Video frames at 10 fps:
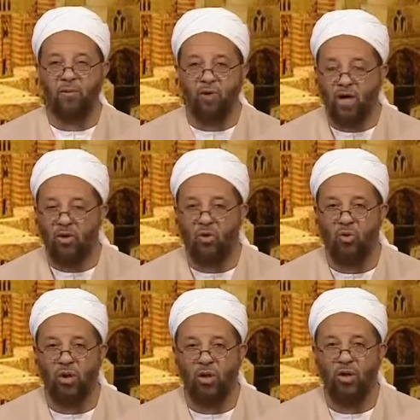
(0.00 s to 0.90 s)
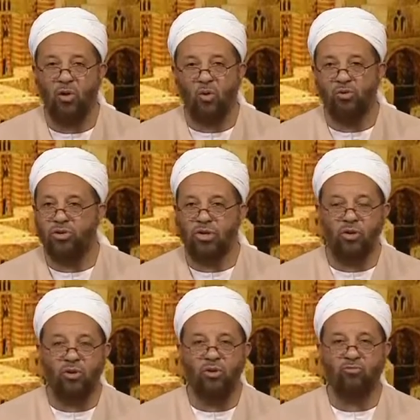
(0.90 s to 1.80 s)
Morocco who
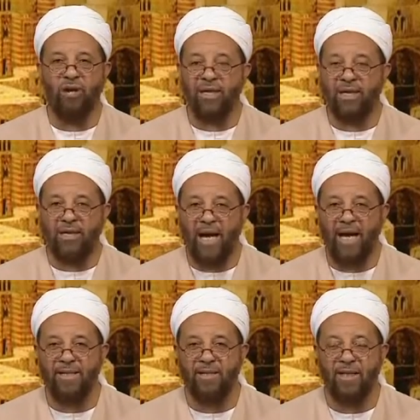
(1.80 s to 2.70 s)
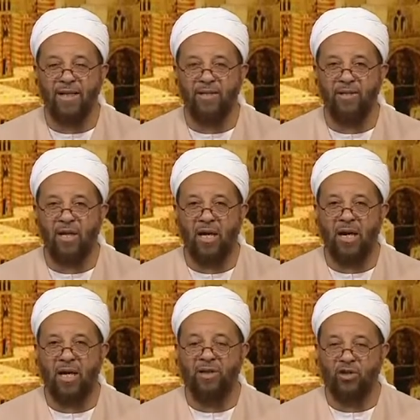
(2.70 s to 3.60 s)
still recognize his
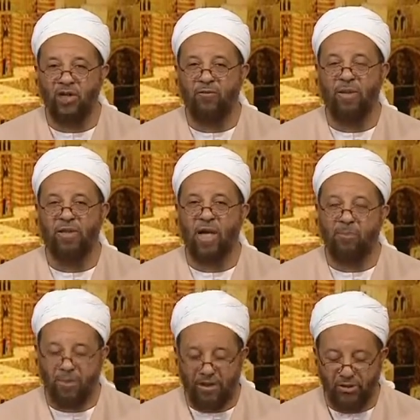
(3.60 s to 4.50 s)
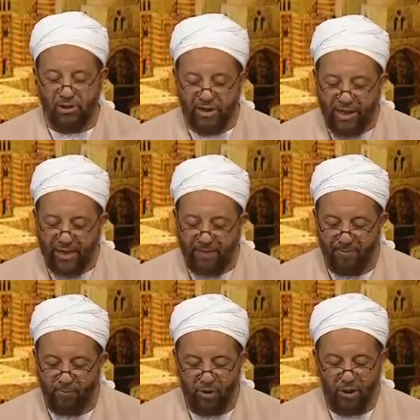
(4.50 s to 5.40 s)
uh, achievements up until today.
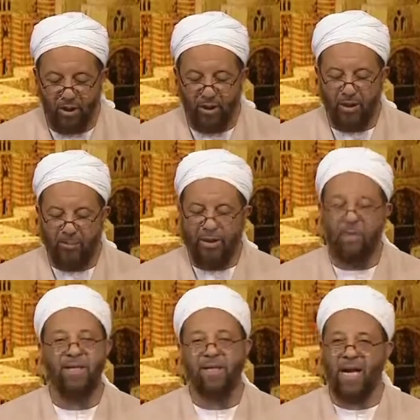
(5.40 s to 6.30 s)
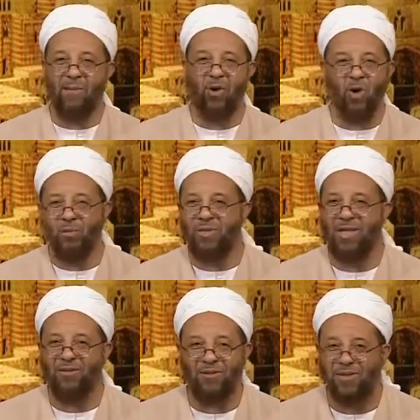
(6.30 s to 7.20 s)
But he became
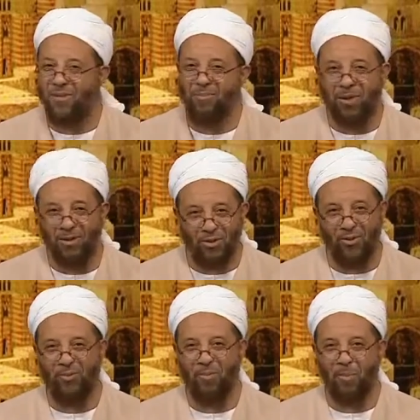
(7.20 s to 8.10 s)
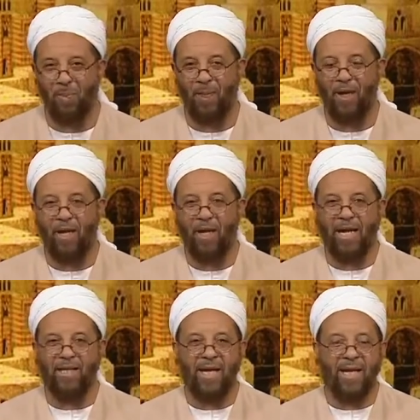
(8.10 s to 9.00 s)
homesick for Timbuktu.
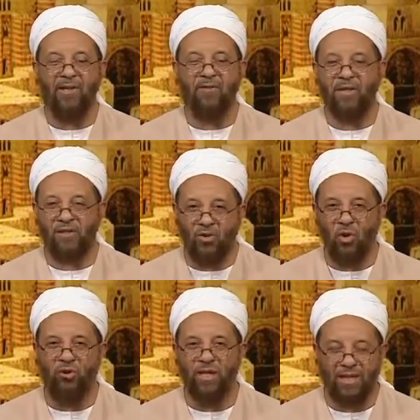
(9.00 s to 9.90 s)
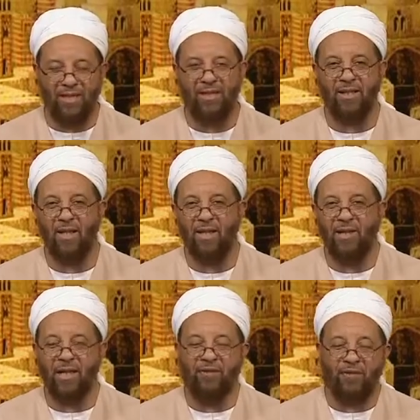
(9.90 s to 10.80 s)
And the end of his story is
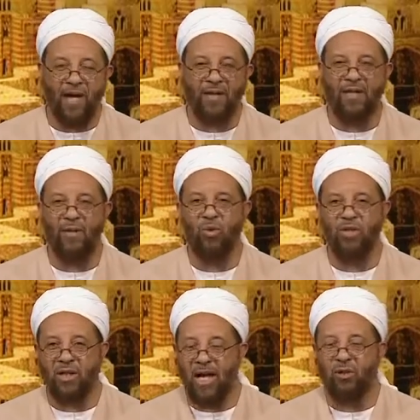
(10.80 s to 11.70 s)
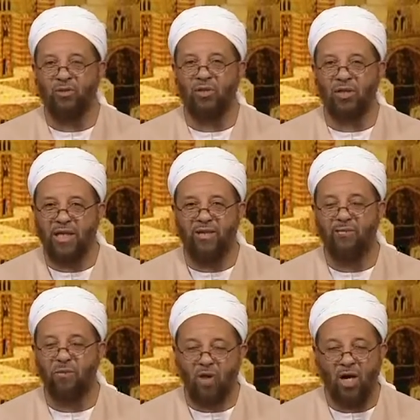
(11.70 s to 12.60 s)
that he finally was allowed to
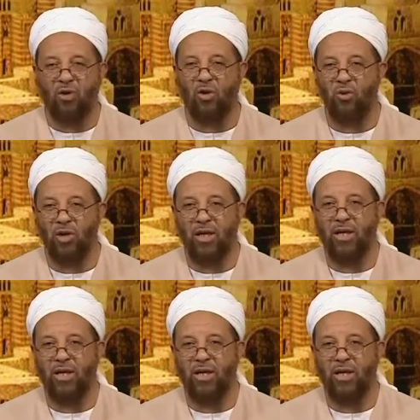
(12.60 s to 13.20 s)
leave Morocco.